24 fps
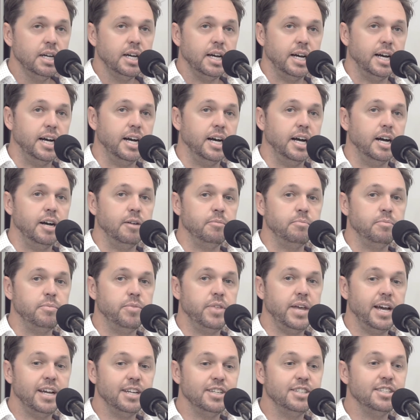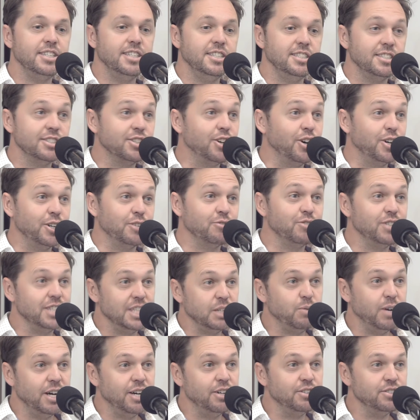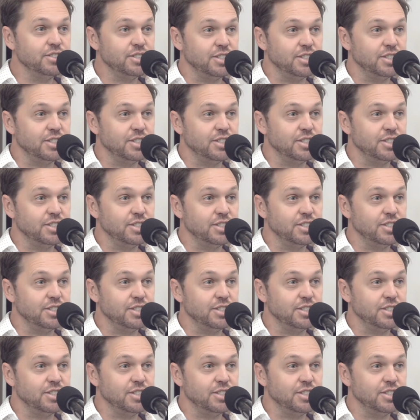That is going really well.